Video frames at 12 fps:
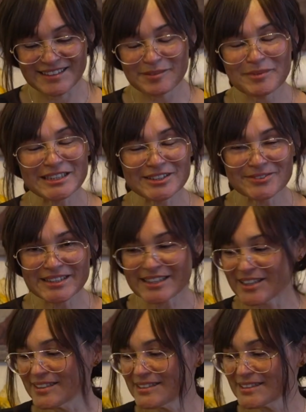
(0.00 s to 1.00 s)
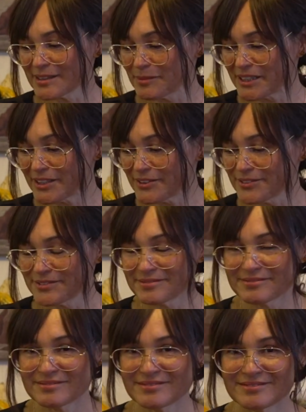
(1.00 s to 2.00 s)
me doing on this Camino.
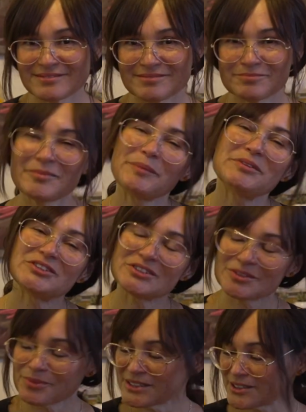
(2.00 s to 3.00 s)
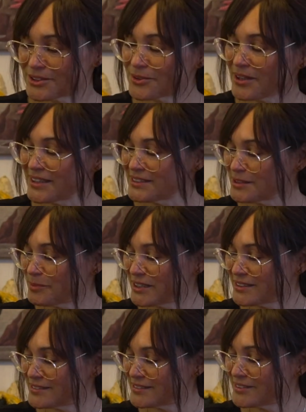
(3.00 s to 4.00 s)
Maybe just once or twice, but
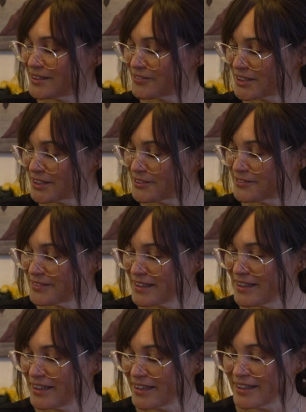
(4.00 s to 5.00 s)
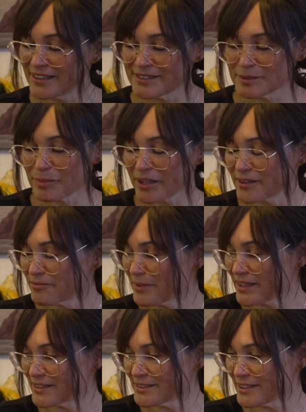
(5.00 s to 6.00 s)
you never know. It is part of my
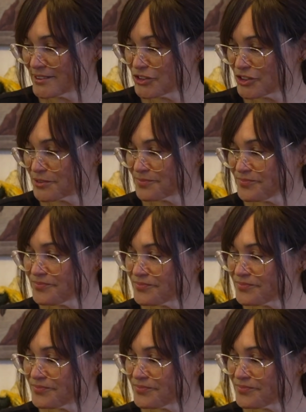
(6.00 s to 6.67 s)
intention.